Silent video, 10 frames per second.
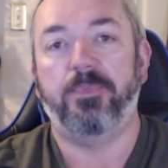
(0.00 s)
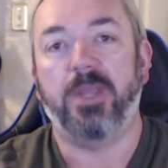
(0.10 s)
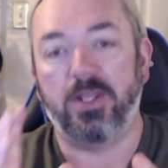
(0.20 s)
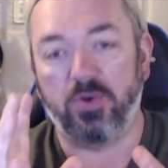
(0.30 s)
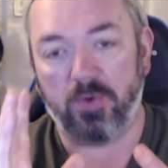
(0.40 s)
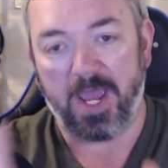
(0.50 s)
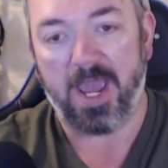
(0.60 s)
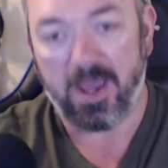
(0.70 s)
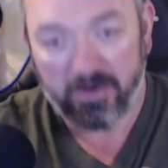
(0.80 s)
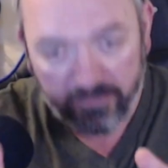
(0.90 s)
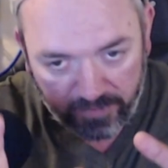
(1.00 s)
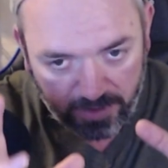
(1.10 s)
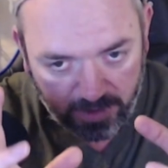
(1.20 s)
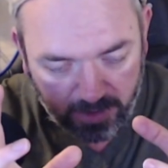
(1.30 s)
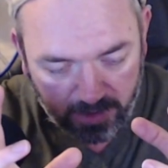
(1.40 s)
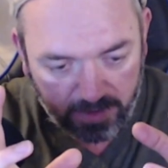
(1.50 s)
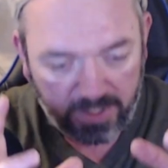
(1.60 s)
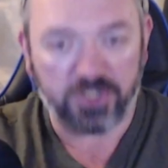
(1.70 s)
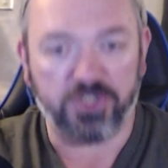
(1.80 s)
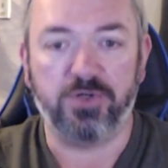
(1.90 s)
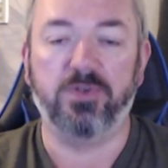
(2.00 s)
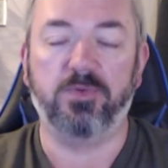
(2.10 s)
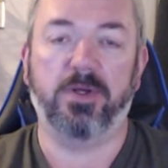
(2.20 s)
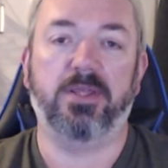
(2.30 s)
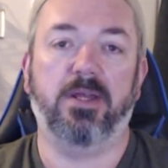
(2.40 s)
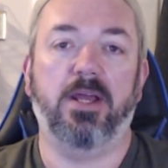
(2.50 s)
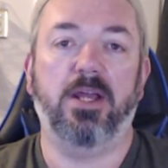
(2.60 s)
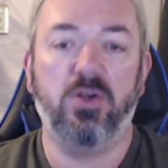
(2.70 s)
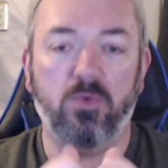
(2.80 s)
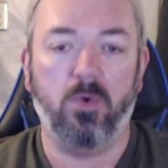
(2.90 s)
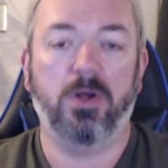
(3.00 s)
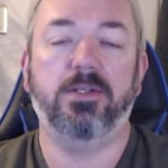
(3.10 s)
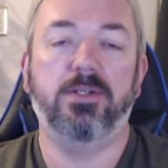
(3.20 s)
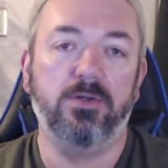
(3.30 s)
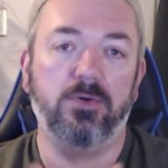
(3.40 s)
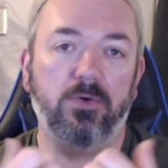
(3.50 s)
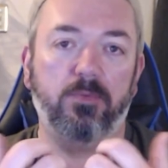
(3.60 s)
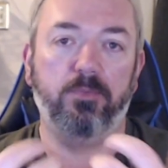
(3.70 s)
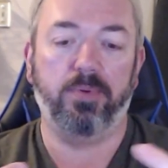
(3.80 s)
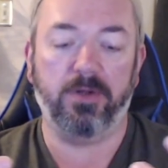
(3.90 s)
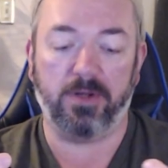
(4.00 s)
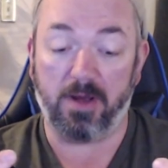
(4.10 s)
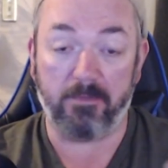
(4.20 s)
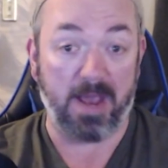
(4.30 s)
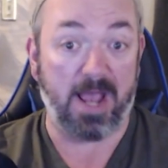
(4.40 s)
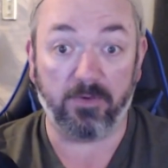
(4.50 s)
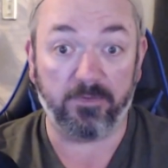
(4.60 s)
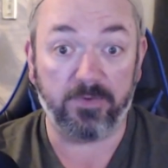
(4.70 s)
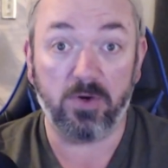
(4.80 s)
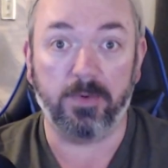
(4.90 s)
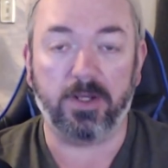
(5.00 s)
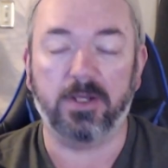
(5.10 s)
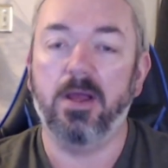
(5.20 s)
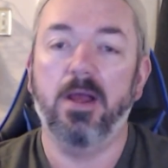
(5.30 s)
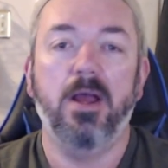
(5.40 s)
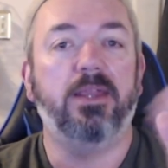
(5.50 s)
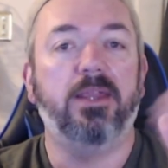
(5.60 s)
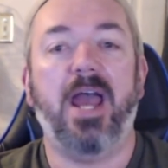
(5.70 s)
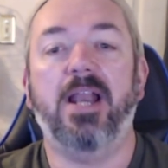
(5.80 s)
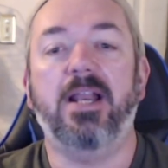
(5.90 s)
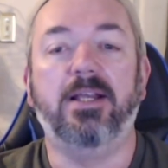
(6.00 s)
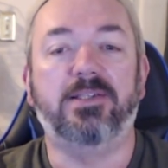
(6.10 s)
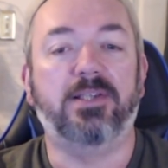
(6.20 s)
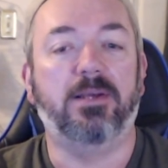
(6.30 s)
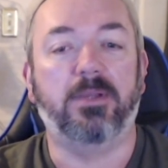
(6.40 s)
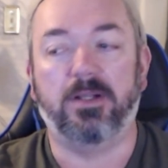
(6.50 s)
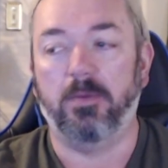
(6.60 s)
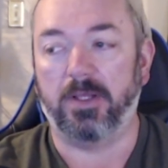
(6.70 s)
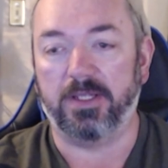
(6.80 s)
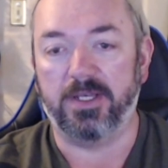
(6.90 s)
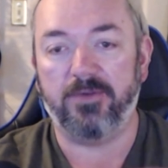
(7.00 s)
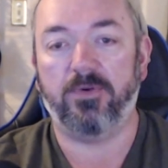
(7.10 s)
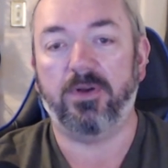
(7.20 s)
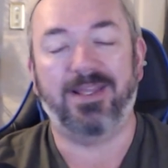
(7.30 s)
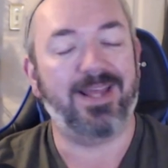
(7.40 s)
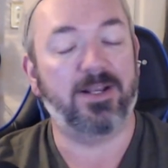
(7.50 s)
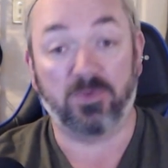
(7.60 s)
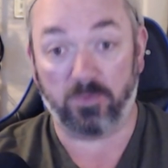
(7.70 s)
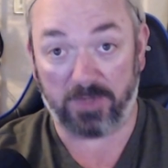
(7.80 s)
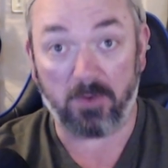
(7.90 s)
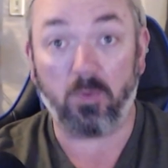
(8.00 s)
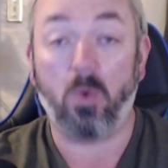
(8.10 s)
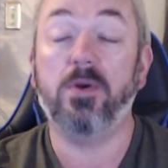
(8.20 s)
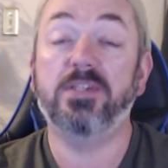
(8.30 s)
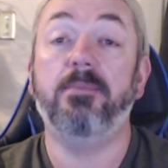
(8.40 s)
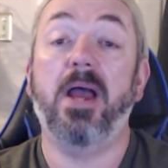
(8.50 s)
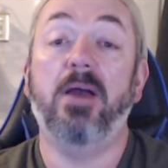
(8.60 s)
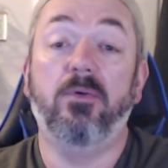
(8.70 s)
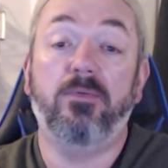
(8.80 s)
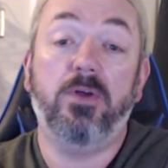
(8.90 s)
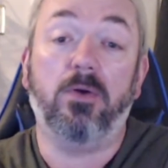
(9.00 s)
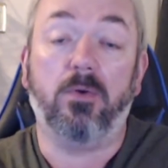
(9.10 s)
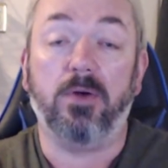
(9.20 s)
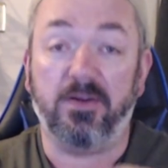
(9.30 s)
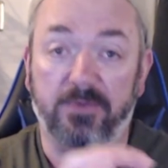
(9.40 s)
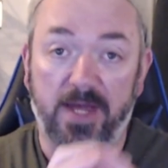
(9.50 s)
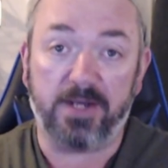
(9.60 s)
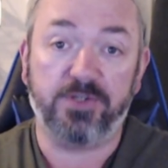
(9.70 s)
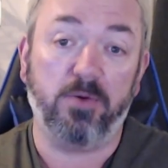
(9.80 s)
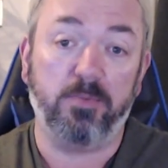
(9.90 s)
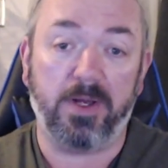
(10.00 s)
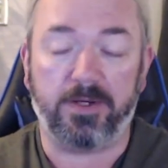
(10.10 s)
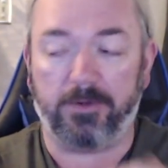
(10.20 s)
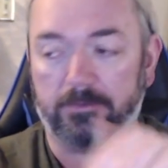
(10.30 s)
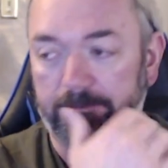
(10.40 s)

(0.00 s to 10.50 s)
and you have issues with it and you want to put a bad review, because... that is something completely different, and that warrants a bad review, if that is your opinion.